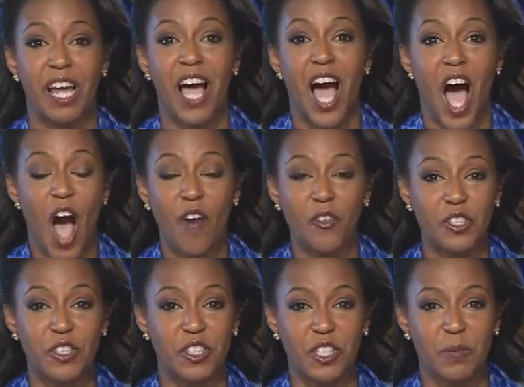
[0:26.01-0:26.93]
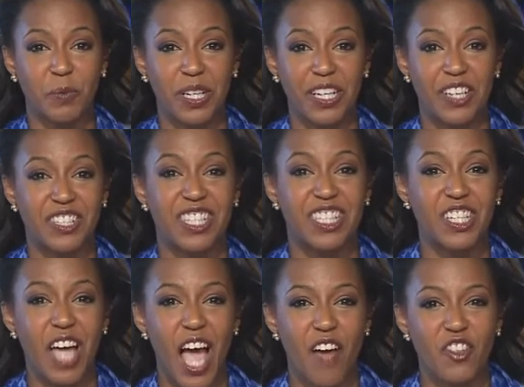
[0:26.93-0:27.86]
But officers in Springdale
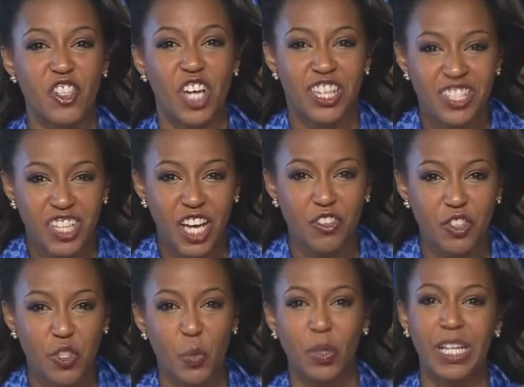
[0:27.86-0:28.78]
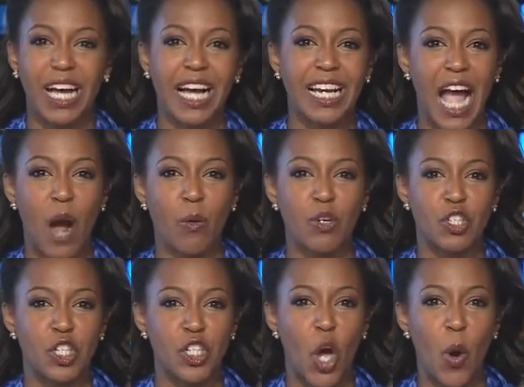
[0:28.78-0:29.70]
still have just under twenty-nine
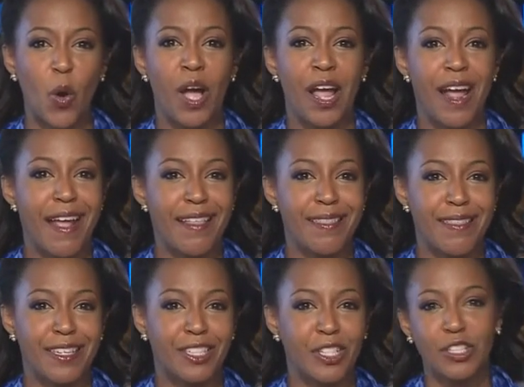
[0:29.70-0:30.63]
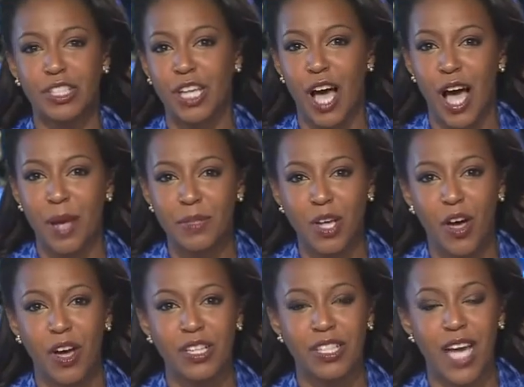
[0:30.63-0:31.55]
hours to go in this year's Cops
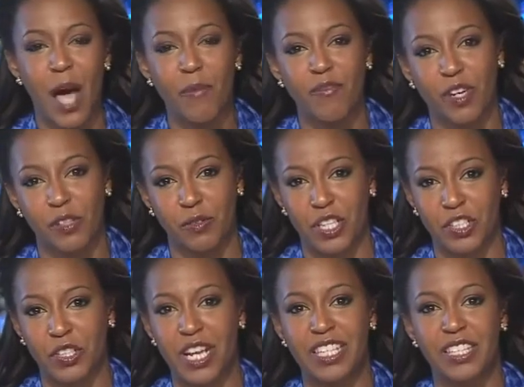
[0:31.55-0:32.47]
on Top fundraiser.